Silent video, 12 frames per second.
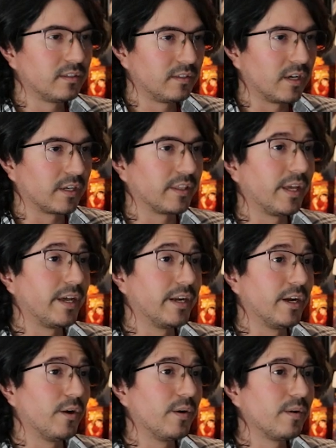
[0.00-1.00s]
Knock that
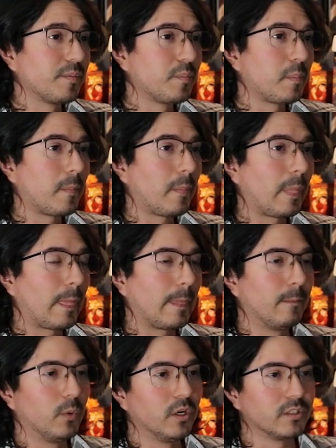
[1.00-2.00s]
out
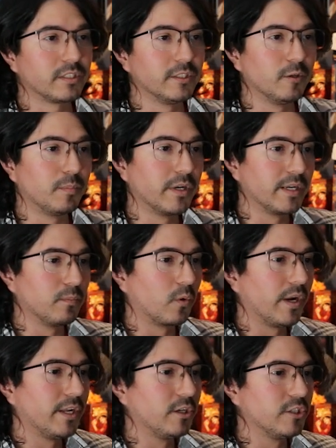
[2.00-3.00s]
while still putting more
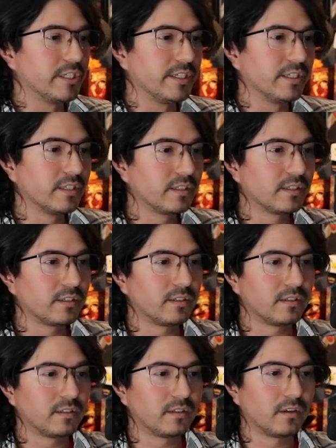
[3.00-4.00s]
energy
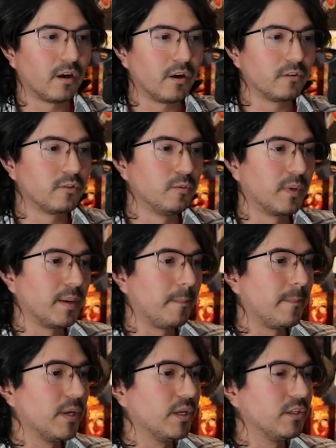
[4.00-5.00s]
onto my
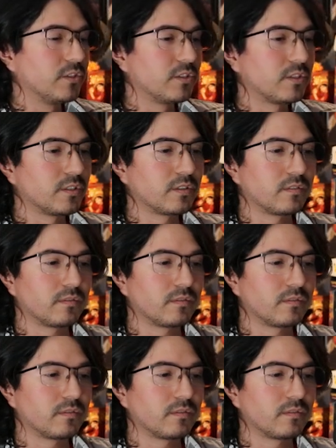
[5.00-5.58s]
bench.